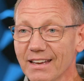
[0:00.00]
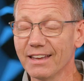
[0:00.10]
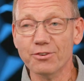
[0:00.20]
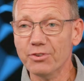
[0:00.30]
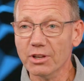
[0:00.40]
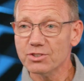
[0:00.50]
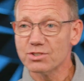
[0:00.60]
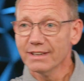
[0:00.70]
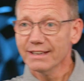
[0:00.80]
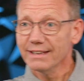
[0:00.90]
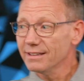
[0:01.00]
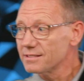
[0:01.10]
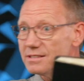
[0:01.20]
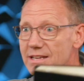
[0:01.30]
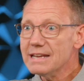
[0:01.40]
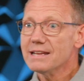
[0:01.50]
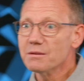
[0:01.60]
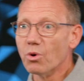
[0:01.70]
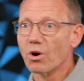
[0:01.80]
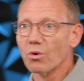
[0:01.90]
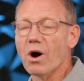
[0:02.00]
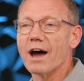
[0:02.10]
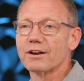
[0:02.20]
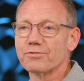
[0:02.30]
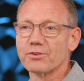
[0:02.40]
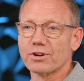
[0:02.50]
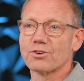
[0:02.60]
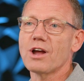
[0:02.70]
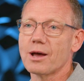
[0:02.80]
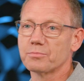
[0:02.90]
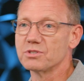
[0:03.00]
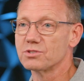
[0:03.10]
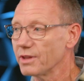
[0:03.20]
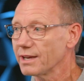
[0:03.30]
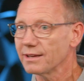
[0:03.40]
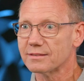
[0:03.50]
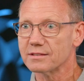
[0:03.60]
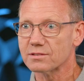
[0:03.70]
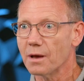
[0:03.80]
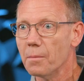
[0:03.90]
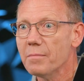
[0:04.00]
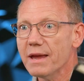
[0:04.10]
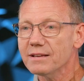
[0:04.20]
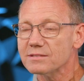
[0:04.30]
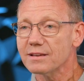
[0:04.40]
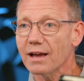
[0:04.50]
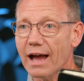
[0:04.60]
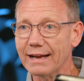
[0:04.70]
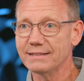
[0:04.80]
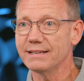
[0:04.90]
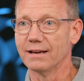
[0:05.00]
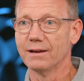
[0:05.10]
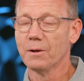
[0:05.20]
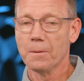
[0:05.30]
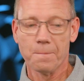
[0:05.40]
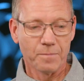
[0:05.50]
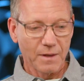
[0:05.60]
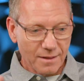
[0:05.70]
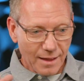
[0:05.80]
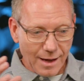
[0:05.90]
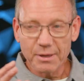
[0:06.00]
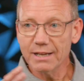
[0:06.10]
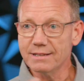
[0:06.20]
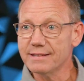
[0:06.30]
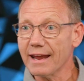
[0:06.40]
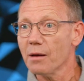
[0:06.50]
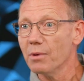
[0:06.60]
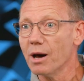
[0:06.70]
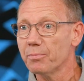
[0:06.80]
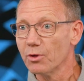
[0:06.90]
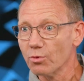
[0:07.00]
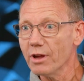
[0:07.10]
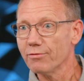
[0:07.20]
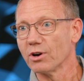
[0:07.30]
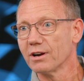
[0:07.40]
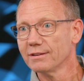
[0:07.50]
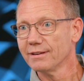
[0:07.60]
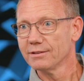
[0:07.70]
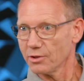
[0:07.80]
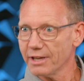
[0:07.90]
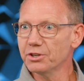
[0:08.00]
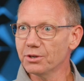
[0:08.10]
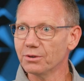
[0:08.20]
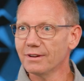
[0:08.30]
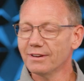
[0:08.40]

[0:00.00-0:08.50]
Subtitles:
And the village is needing more water for their crops. And so they get this amazing idea. I'm going to dam up the river. So they do.